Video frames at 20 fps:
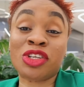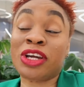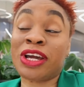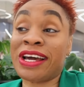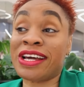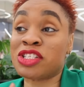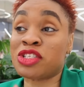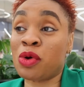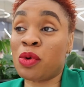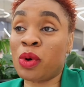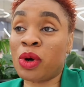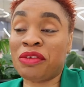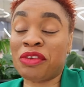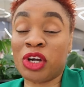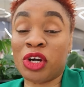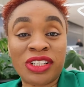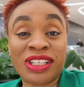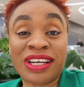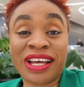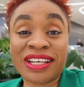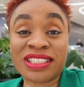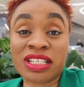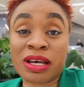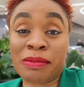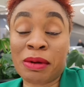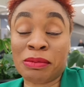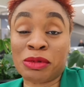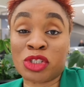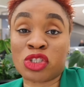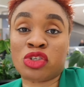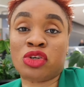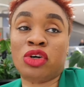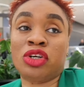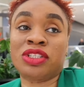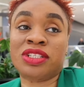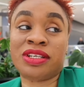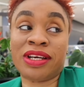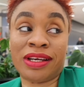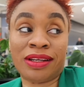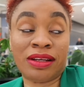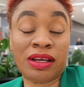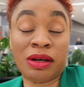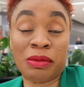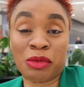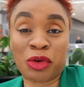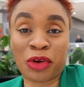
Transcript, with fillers: You guys, don't worry. The next time i go to um,